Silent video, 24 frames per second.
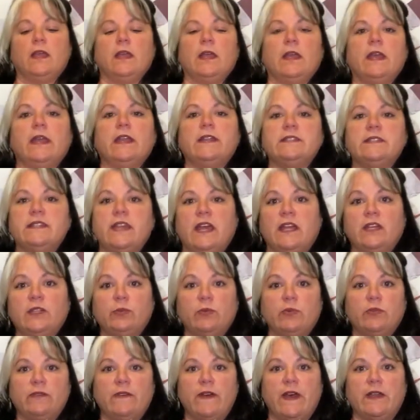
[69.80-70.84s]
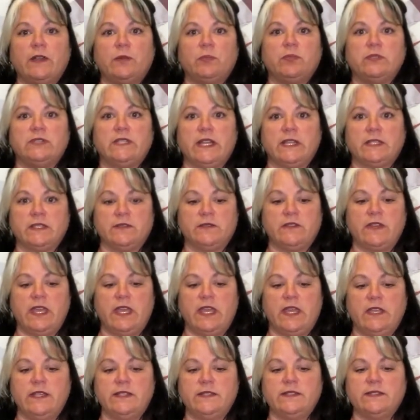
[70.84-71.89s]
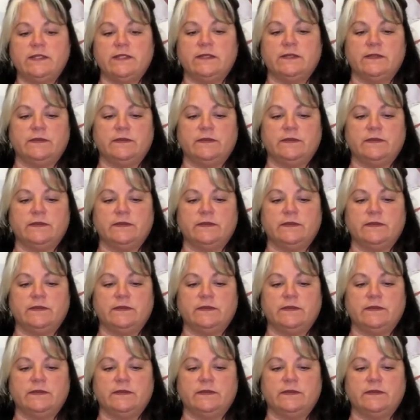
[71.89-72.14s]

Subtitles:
Inside you will find a protective case.